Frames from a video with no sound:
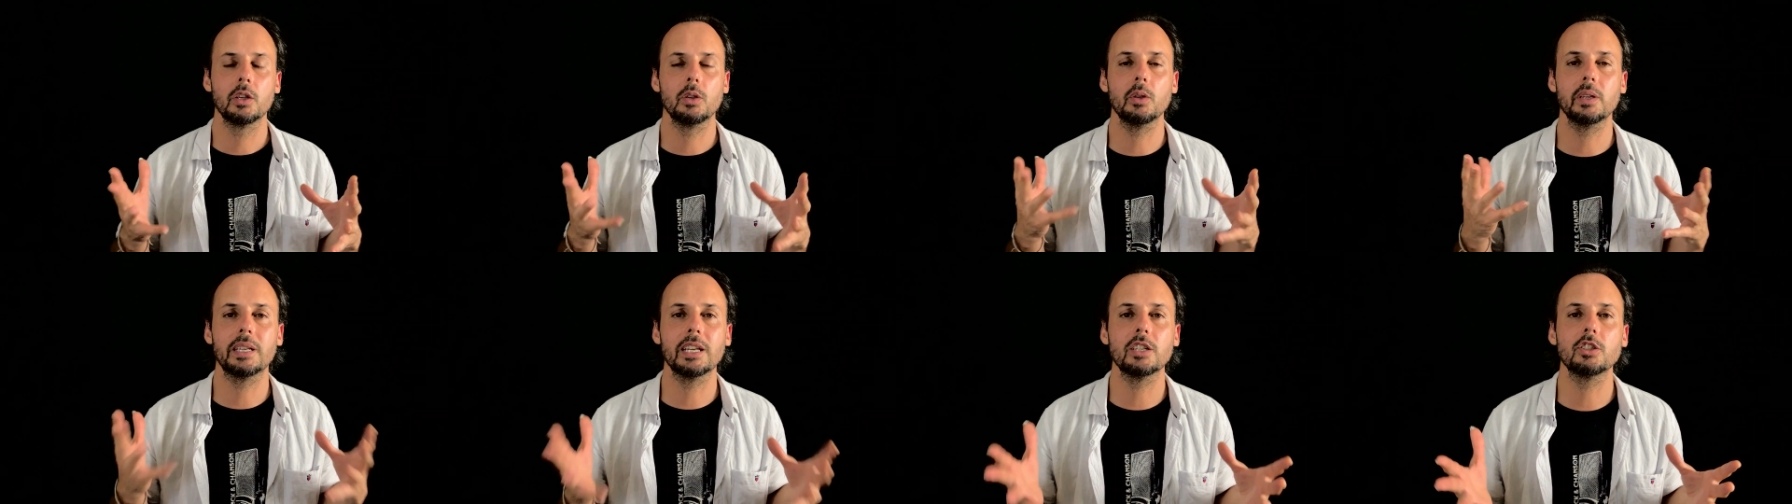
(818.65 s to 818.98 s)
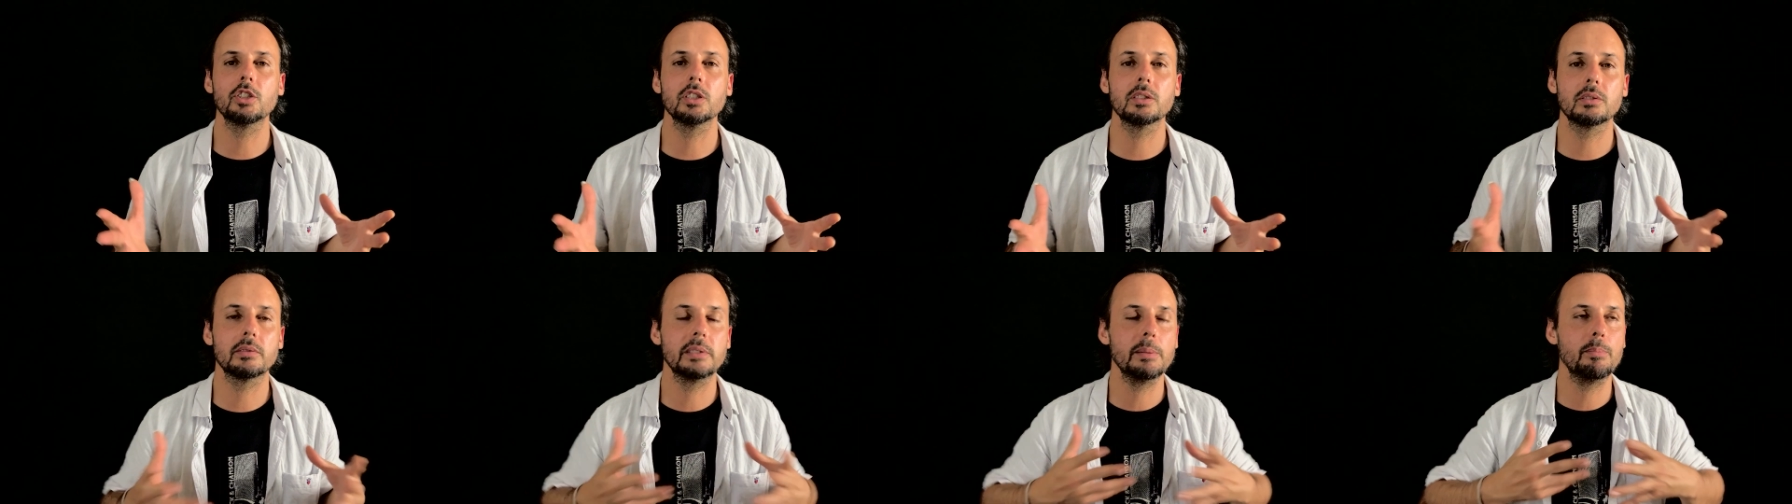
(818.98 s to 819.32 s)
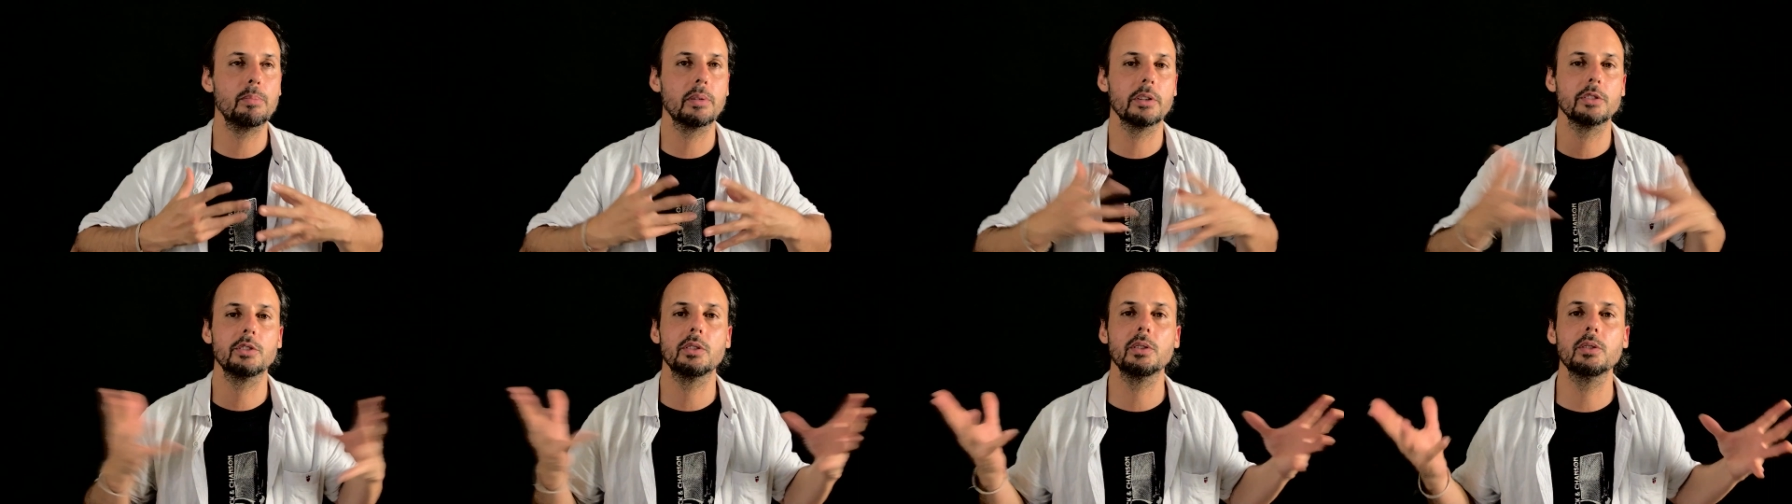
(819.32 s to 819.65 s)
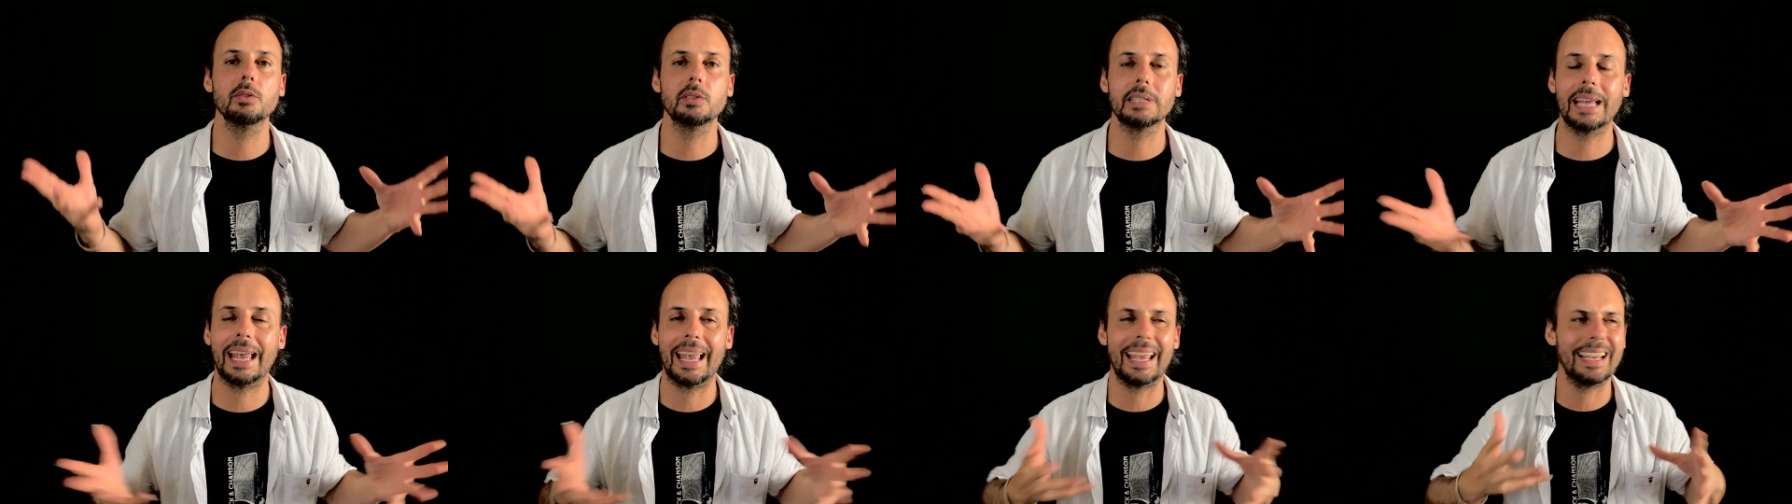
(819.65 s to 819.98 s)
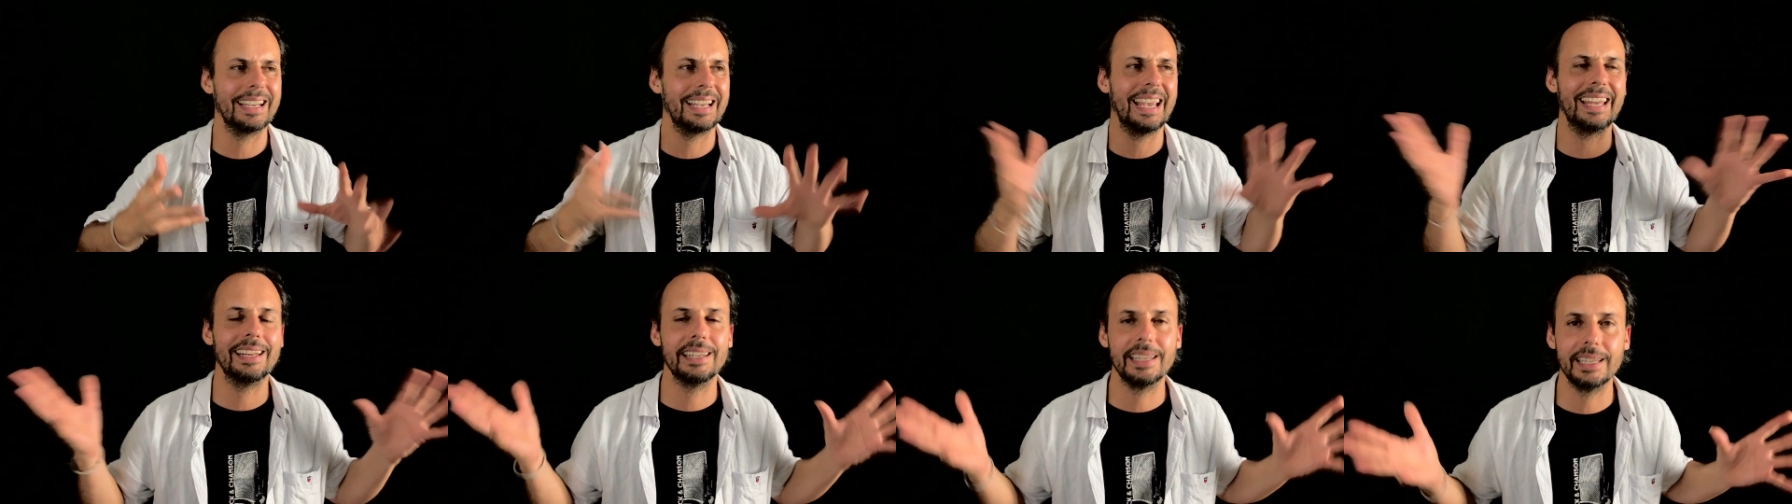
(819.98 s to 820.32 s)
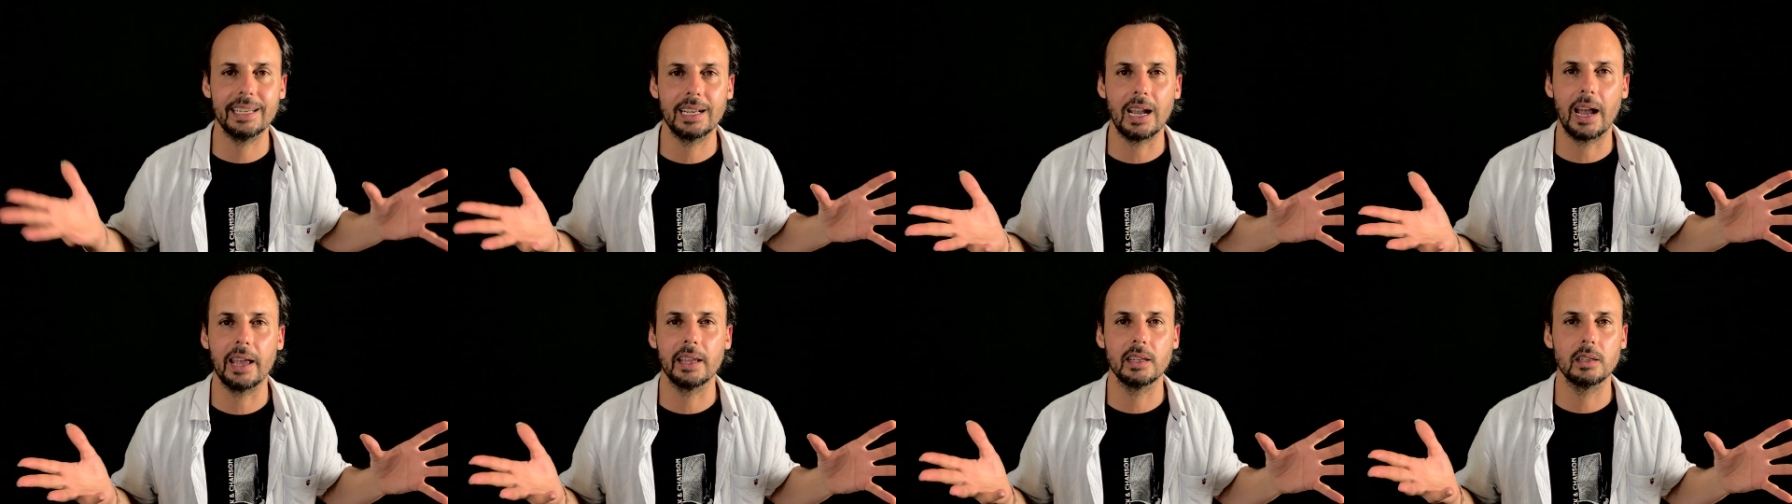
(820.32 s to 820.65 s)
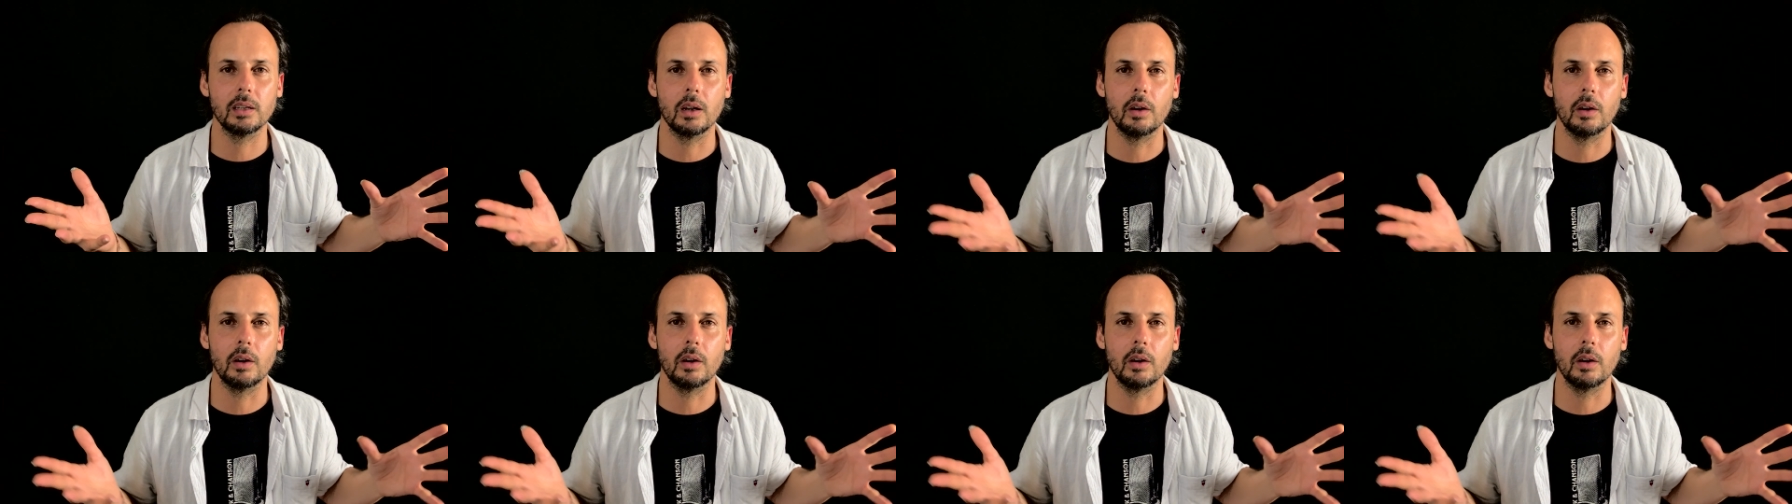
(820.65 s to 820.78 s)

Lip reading: You can just reproduce any kind